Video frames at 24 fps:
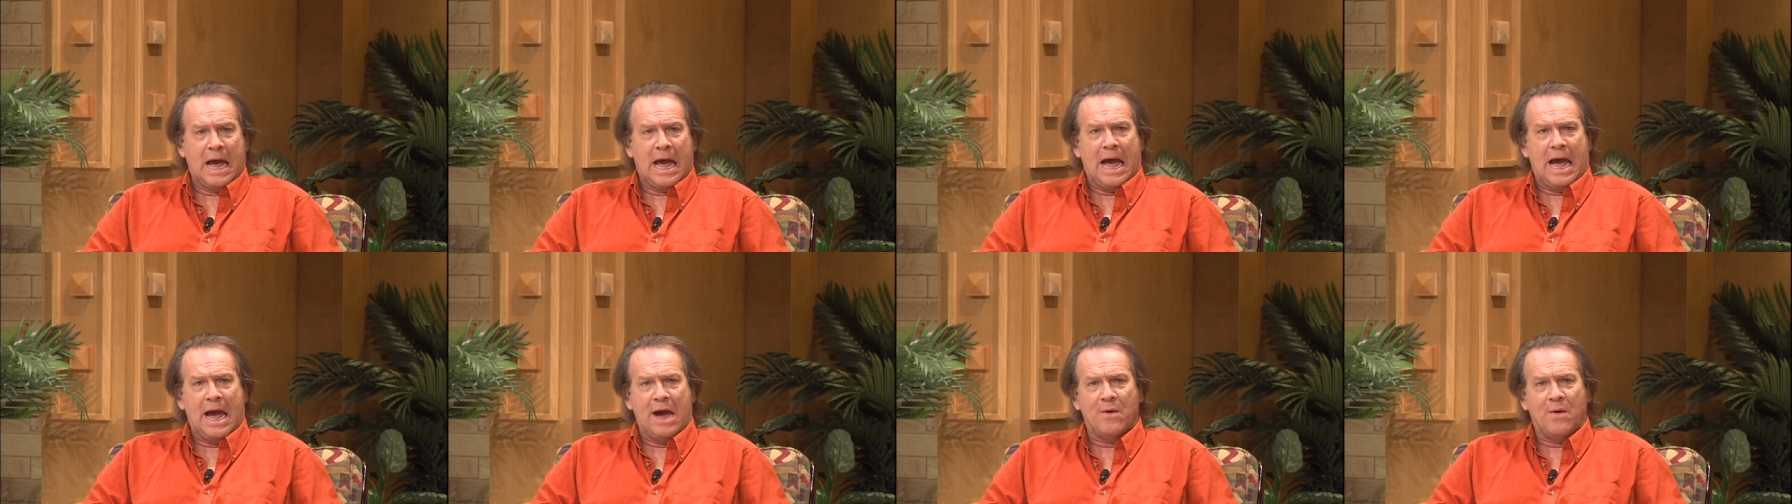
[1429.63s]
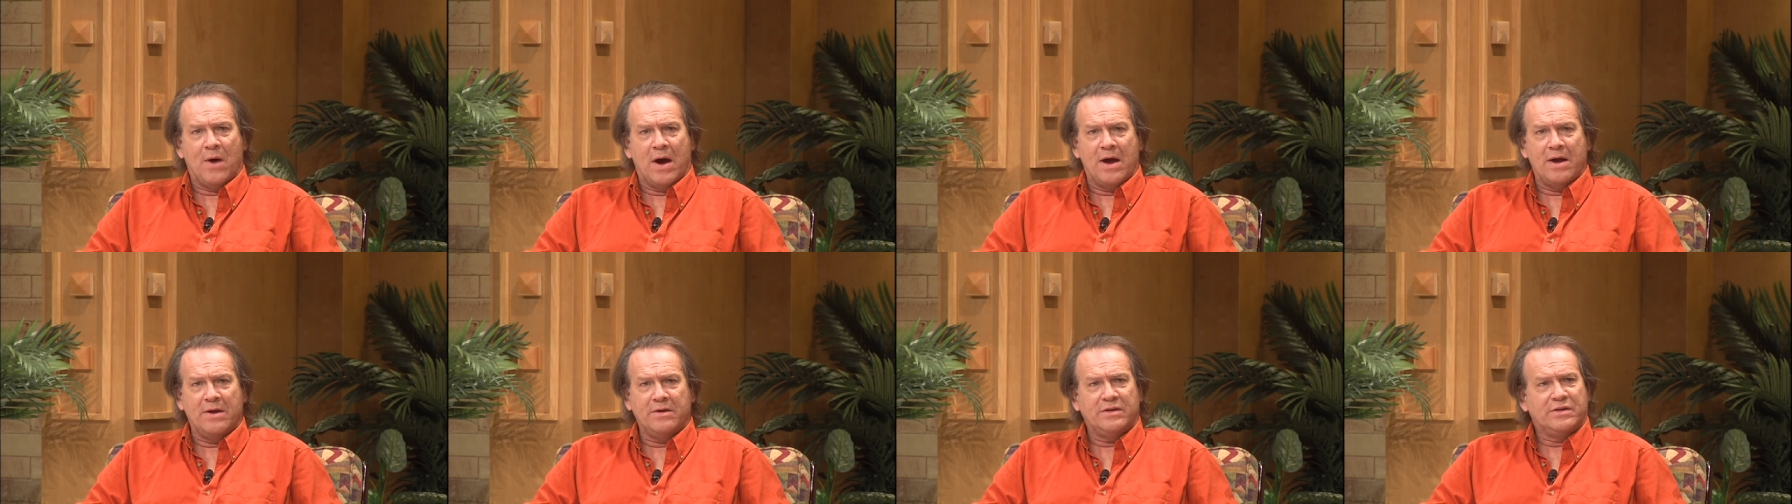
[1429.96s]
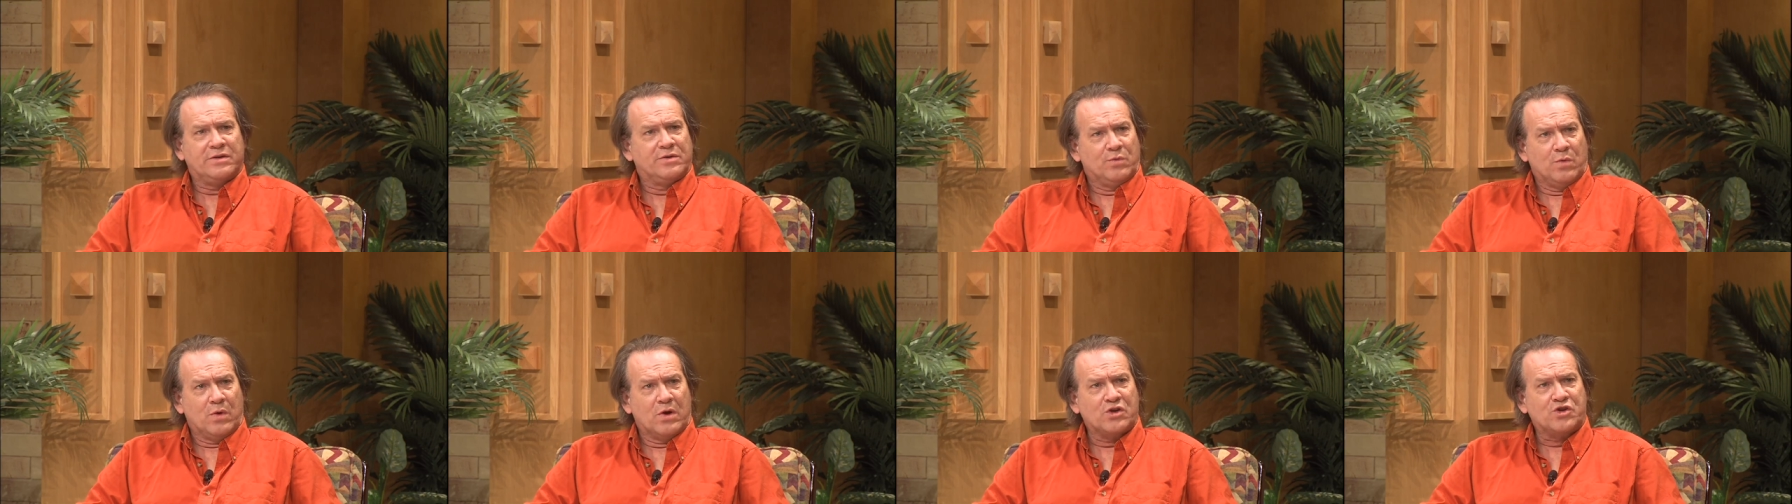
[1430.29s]
I want
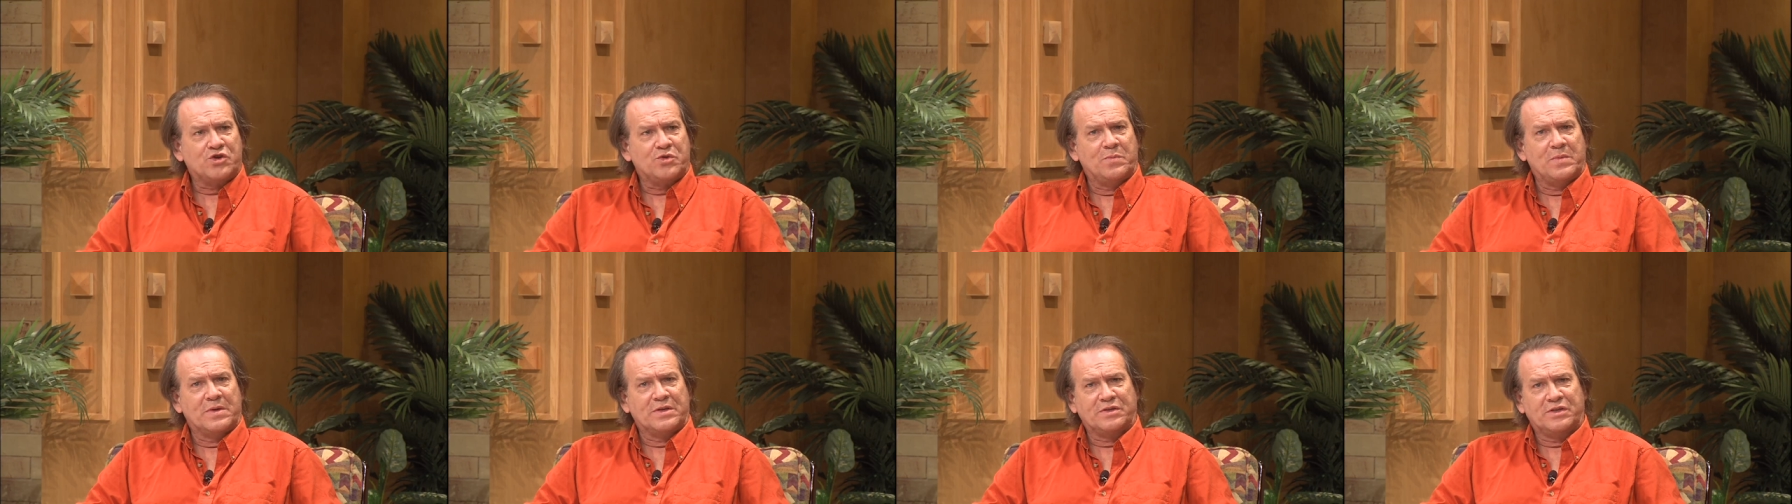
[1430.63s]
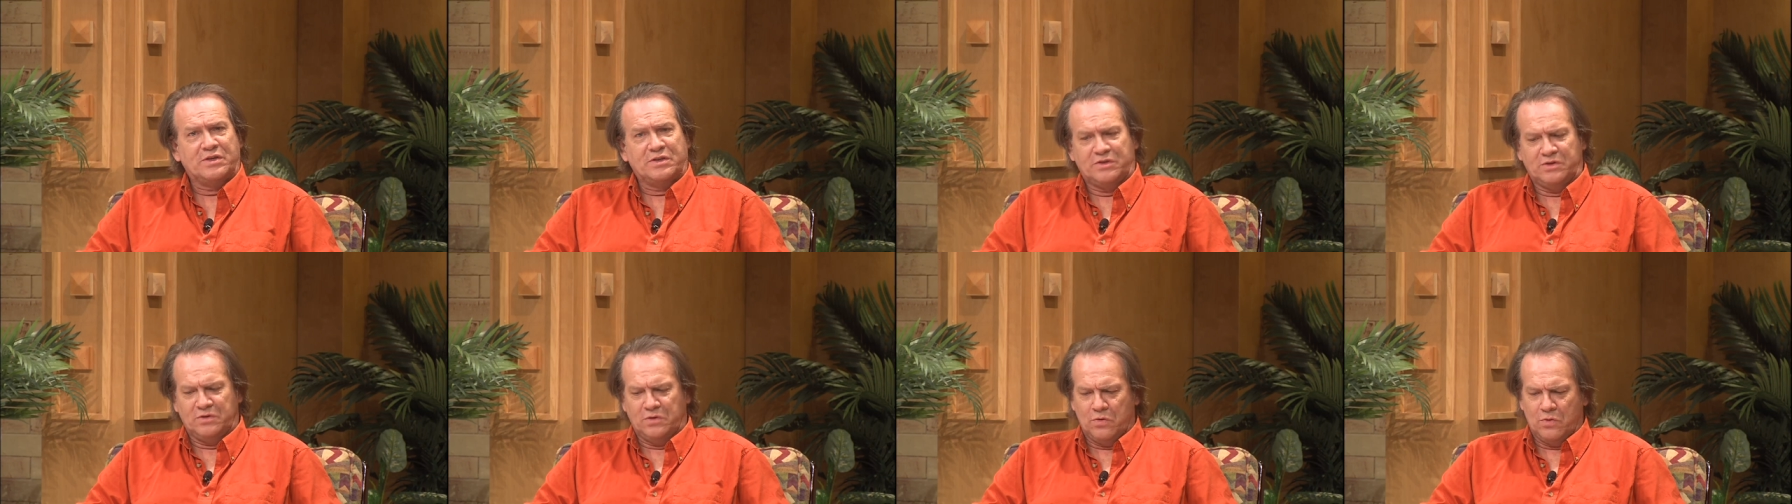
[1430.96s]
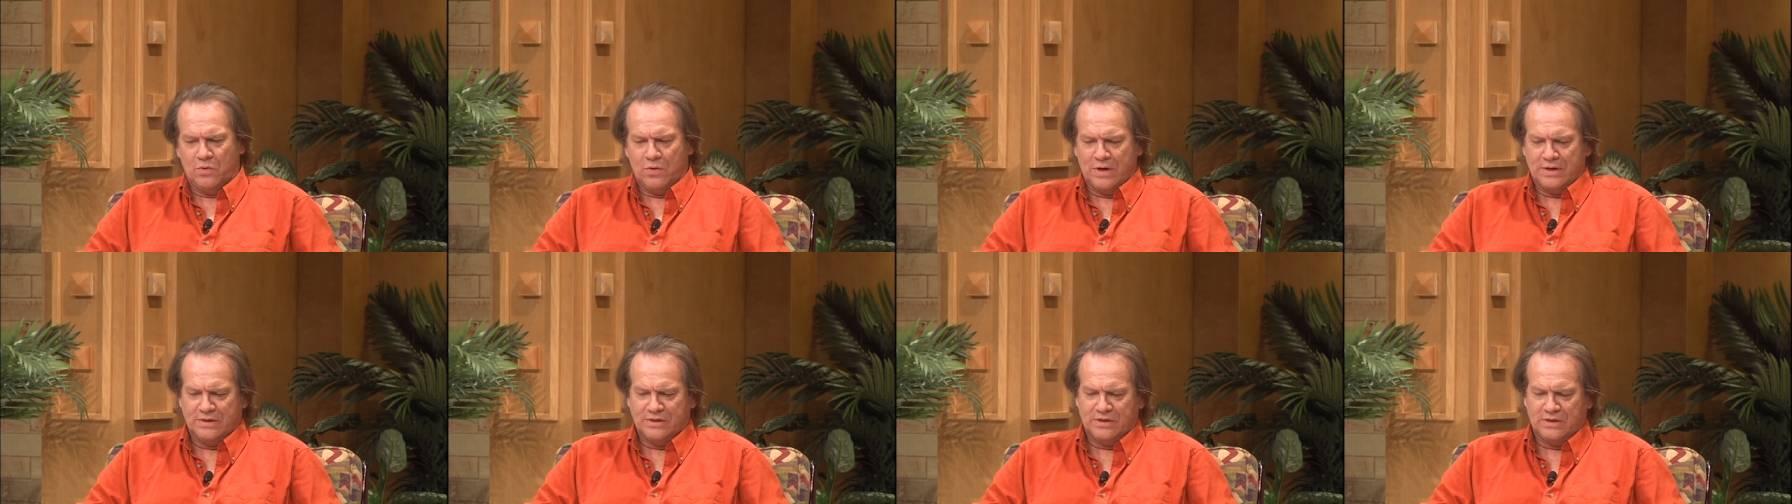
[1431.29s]
to wish Mrs.
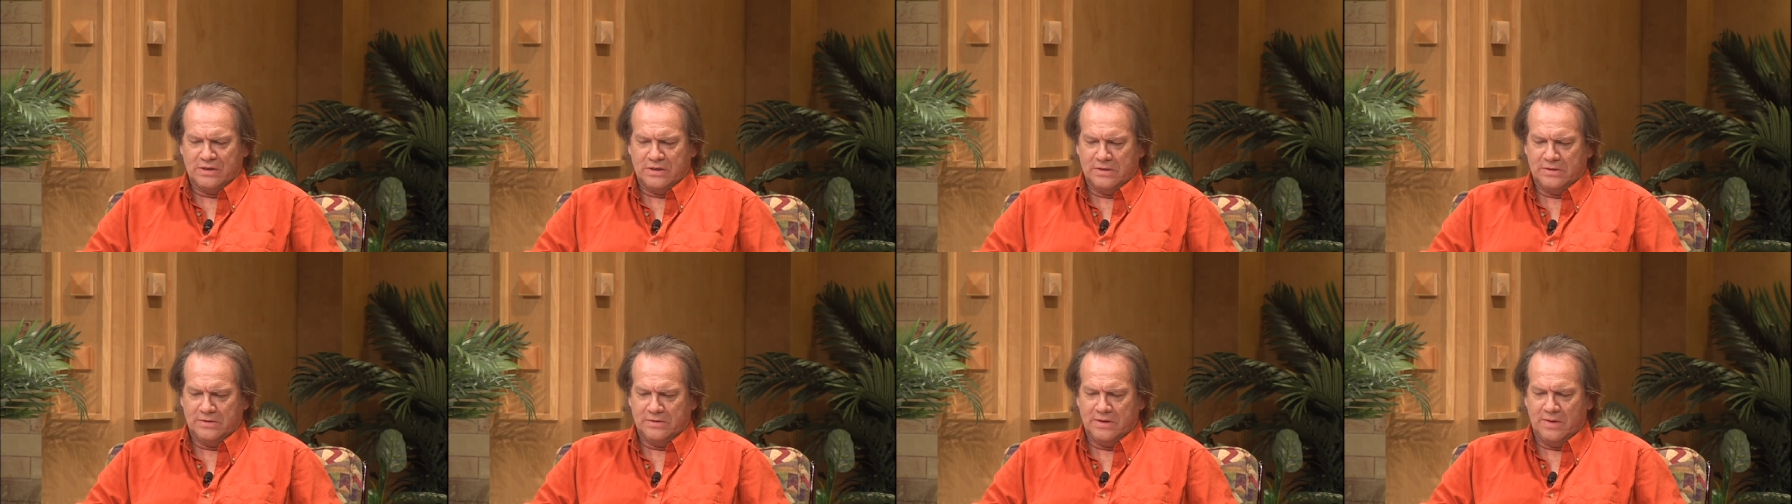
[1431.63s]
Lewis